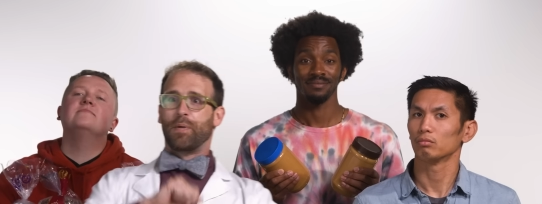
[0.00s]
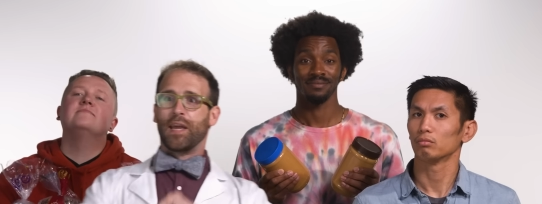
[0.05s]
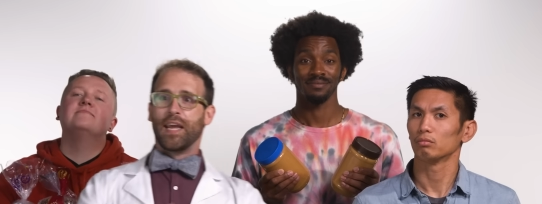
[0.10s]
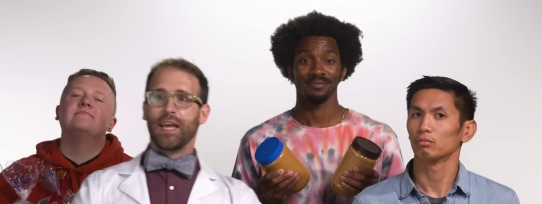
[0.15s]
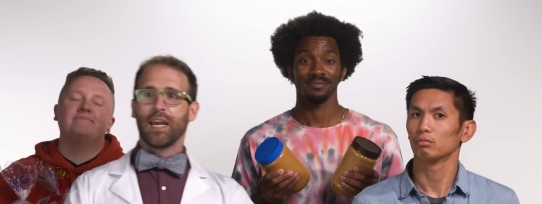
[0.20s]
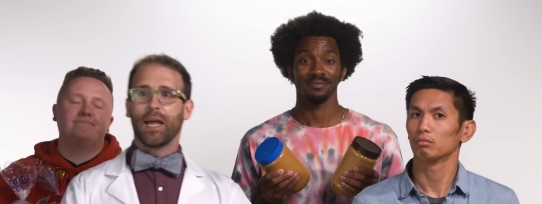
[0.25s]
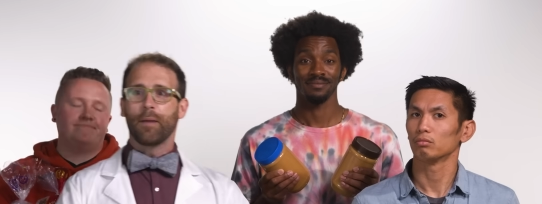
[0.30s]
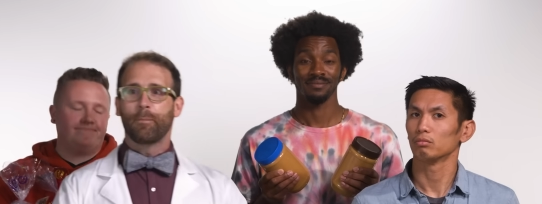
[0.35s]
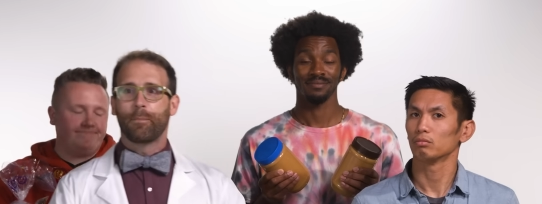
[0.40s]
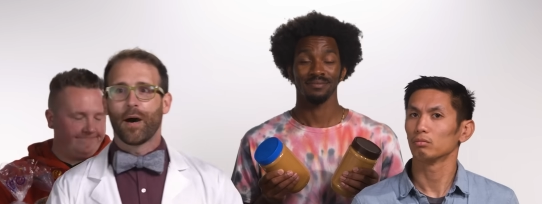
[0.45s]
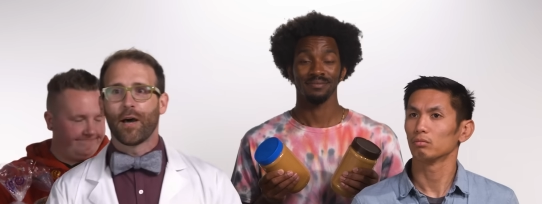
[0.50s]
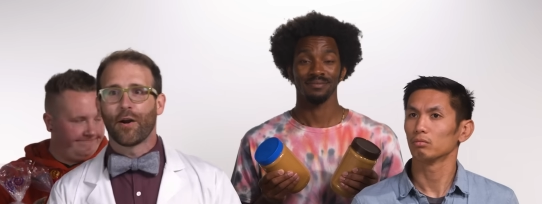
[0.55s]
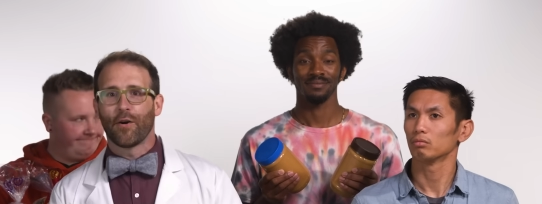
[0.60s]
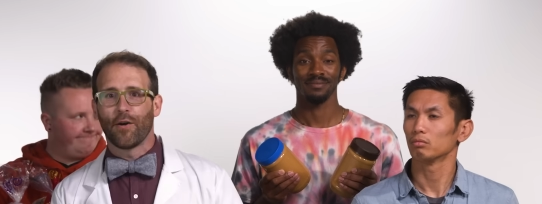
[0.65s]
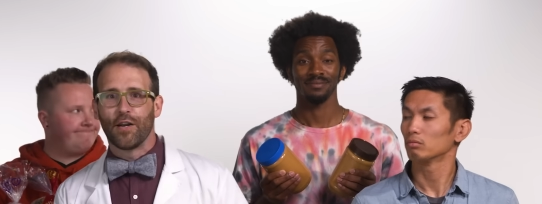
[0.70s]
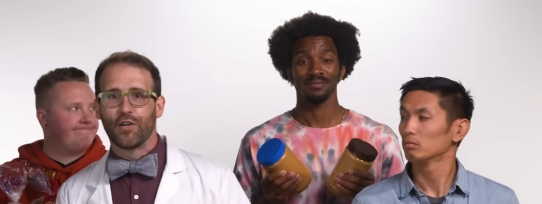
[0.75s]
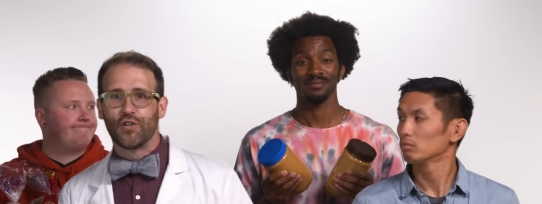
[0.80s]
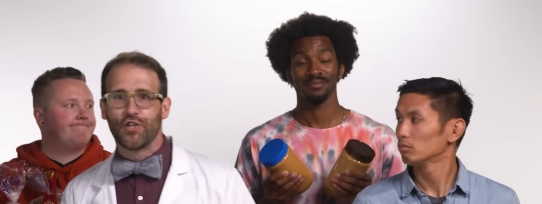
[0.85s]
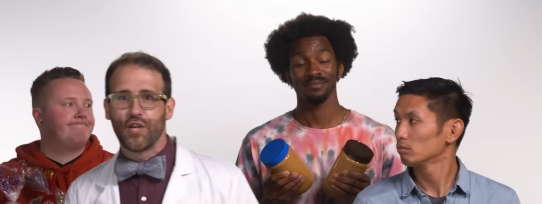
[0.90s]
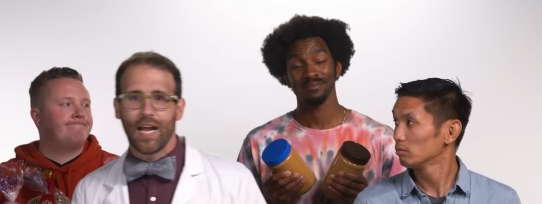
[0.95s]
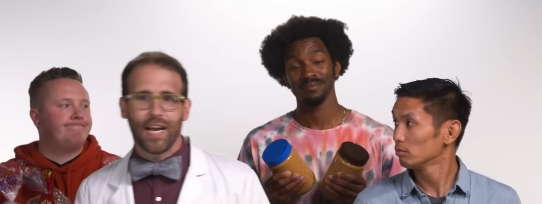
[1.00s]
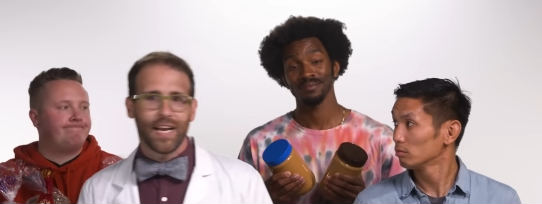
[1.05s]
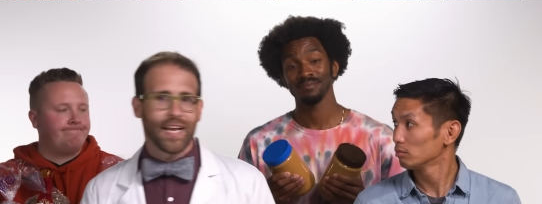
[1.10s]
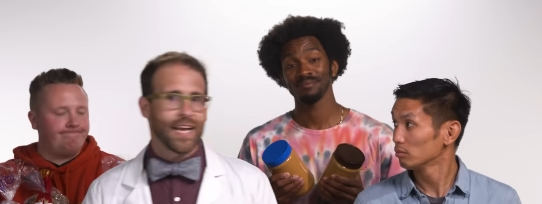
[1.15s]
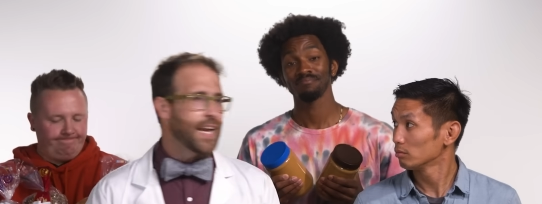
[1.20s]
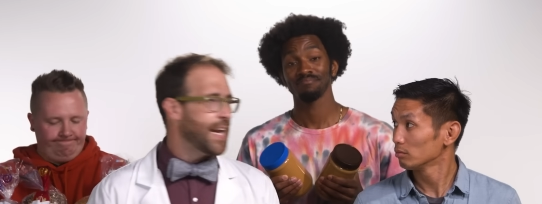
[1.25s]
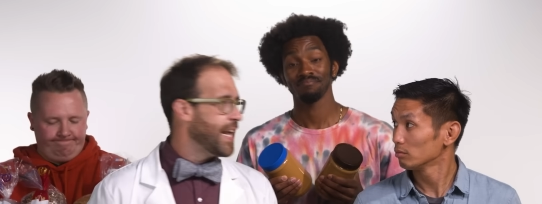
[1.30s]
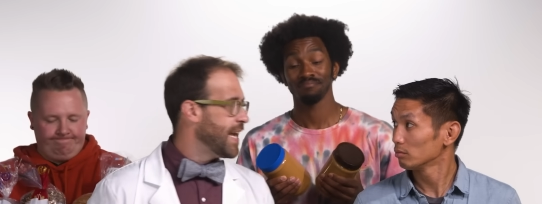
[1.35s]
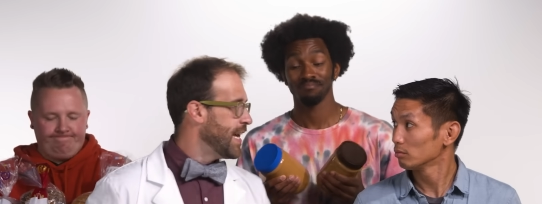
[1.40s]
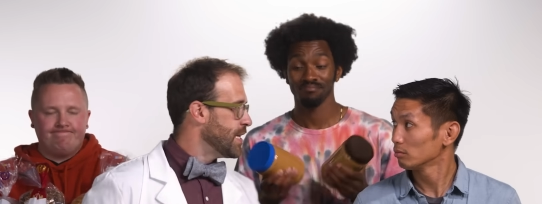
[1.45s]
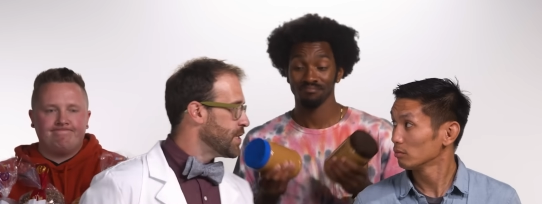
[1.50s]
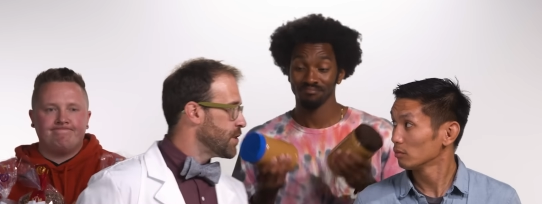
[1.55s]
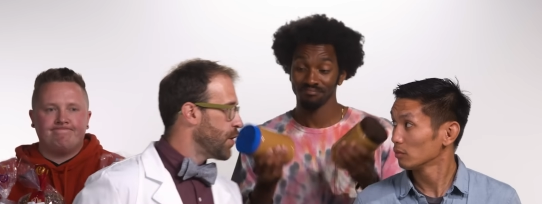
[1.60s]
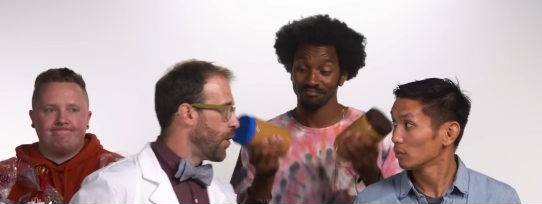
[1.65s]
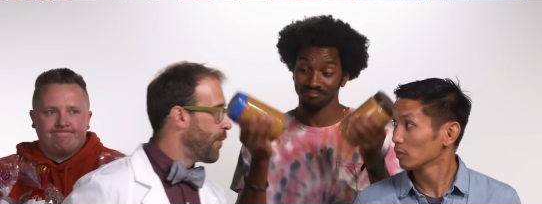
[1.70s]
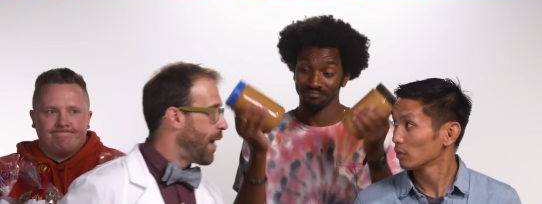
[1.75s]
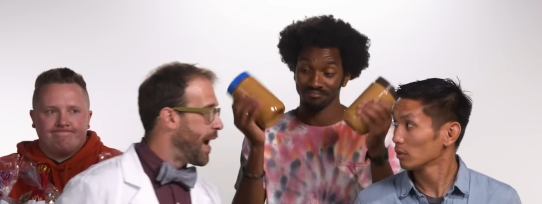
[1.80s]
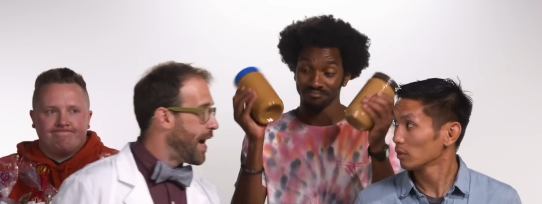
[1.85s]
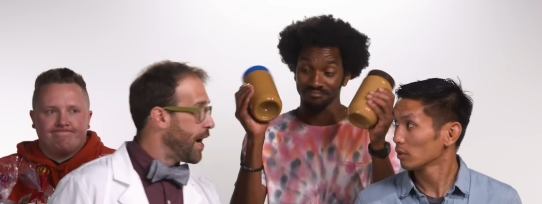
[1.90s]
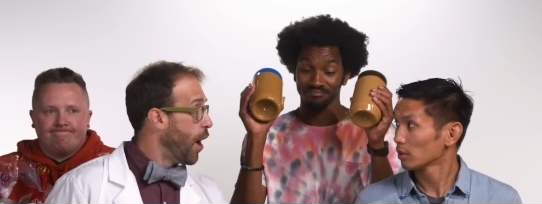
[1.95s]
Speaker 1: Peanut butter and jelly it is. All
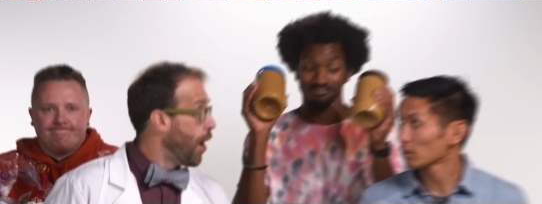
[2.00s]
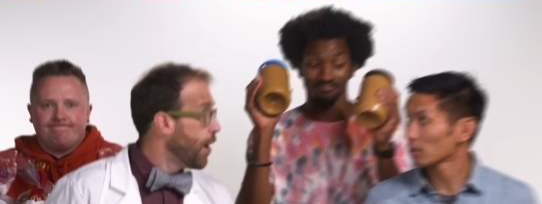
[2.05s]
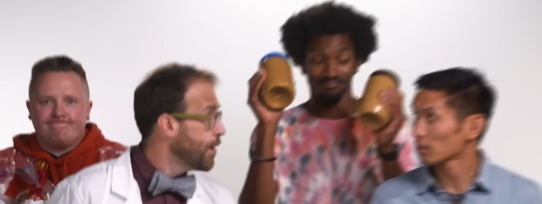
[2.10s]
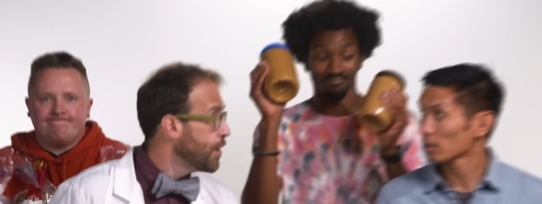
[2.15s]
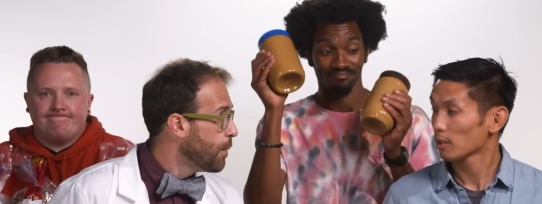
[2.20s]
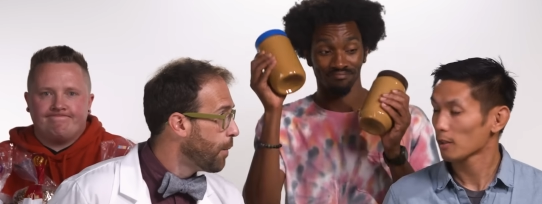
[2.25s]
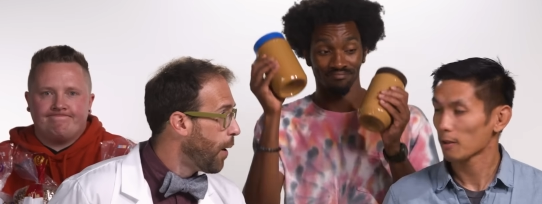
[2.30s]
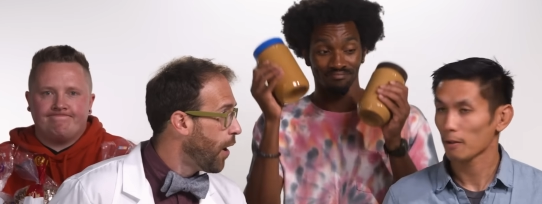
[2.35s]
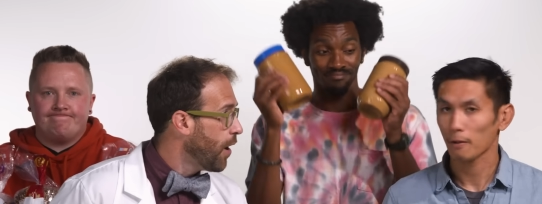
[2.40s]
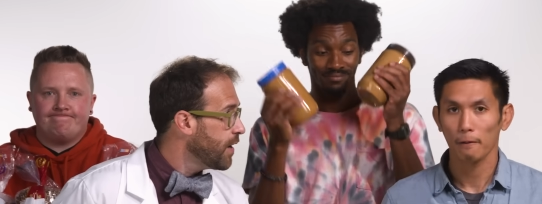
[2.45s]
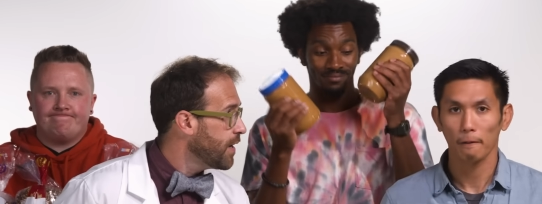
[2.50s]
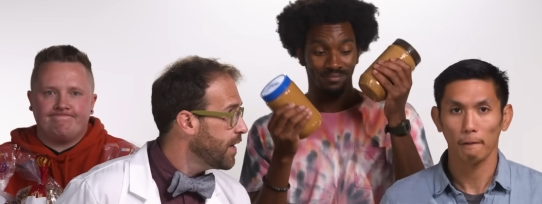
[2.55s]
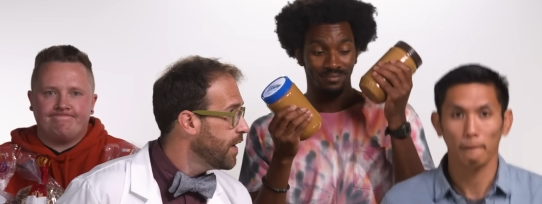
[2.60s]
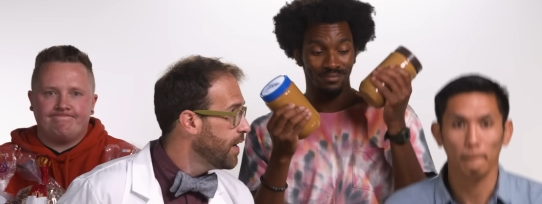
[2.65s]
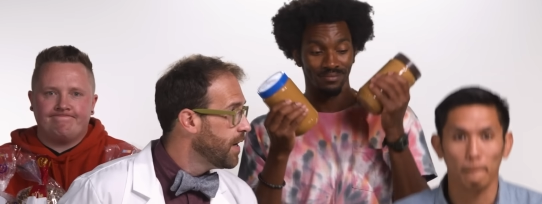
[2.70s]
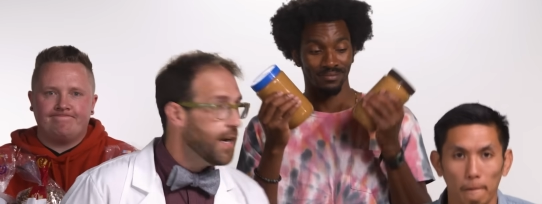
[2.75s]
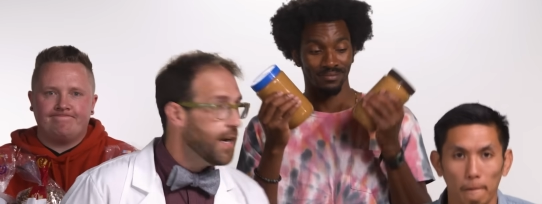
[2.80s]
right, on your mark,